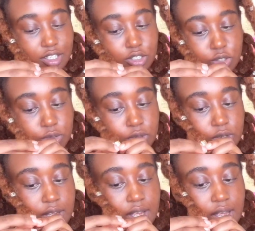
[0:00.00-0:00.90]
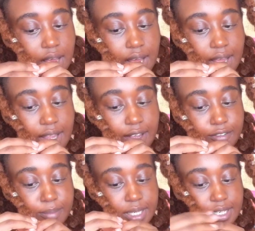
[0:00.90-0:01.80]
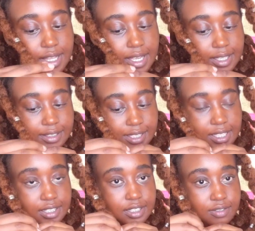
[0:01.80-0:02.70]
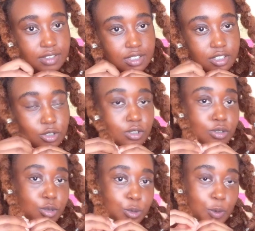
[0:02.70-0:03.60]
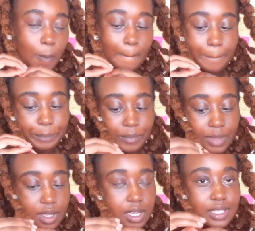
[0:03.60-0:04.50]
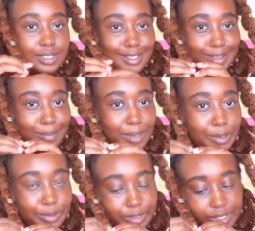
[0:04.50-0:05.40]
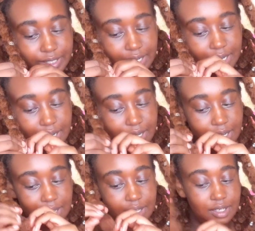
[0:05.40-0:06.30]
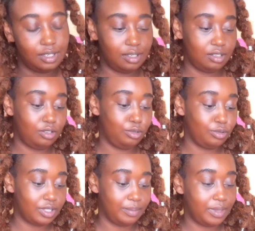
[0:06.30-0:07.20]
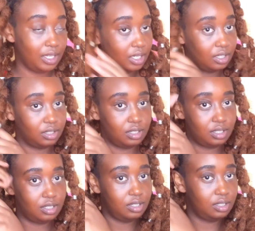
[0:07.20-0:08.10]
So I have made the executive decision to take them out and do something else.